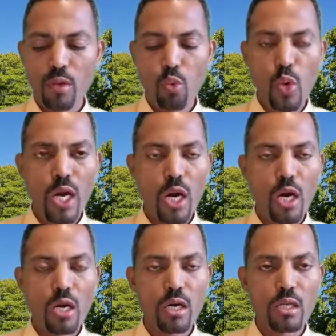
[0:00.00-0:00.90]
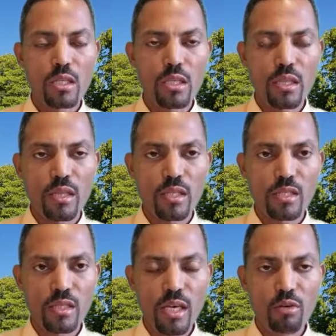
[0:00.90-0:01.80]
We are the
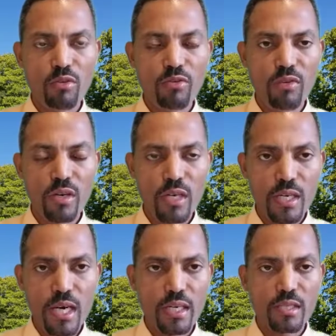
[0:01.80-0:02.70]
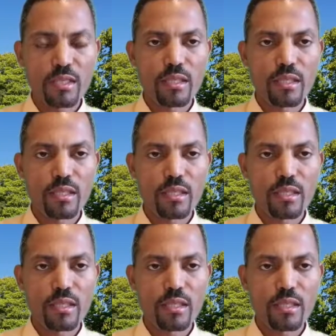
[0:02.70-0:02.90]
son of God.